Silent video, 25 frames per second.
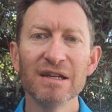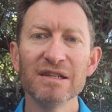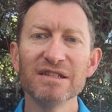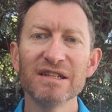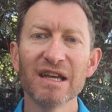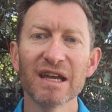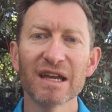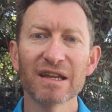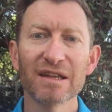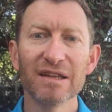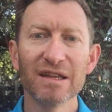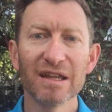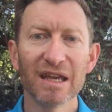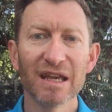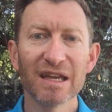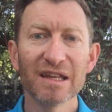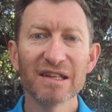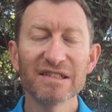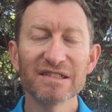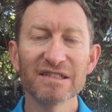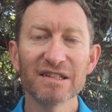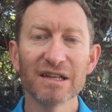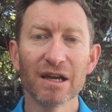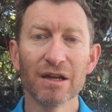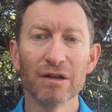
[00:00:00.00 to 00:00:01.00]

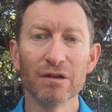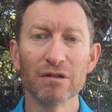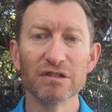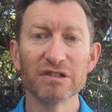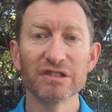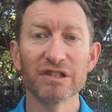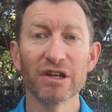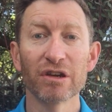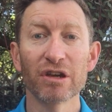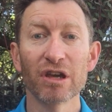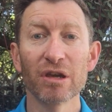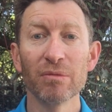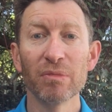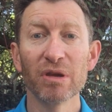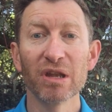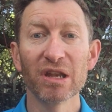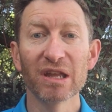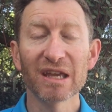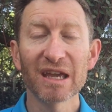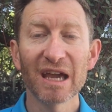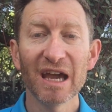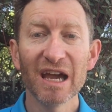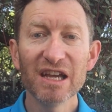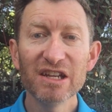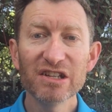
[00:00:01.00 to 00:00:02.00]
techniques, and also
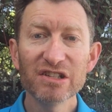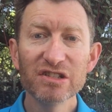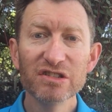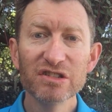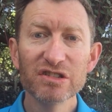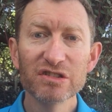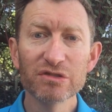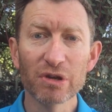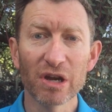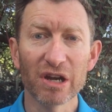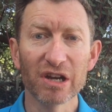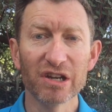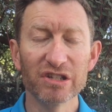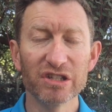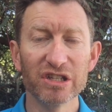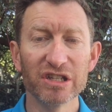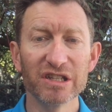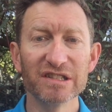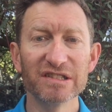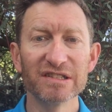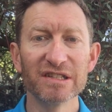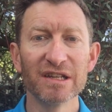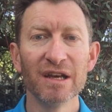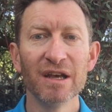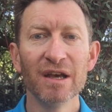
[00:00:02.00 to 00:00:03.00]
communication
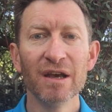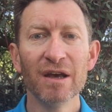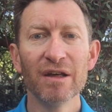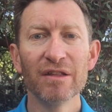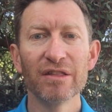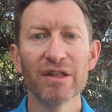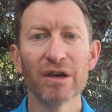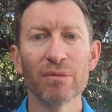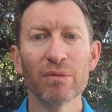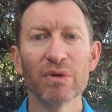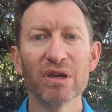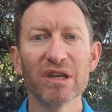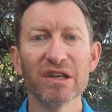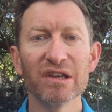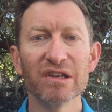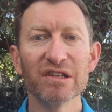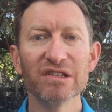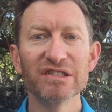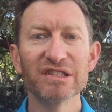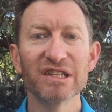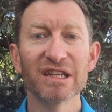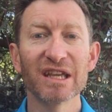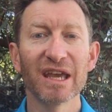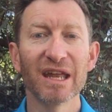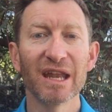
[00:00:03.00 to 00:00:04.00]
strategies that we use
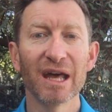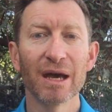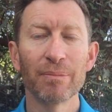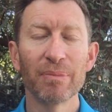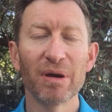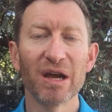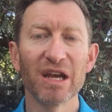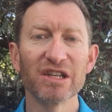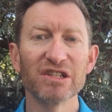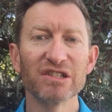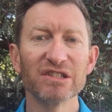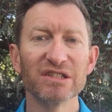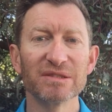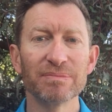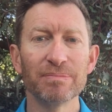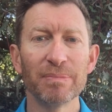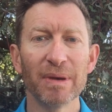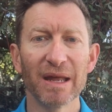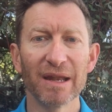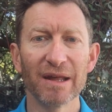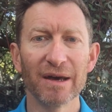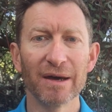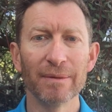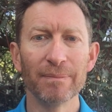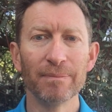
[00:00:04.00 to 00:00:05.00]
to get our patients
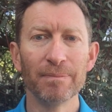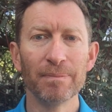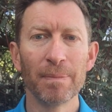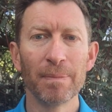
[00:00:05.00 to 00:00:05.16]
better.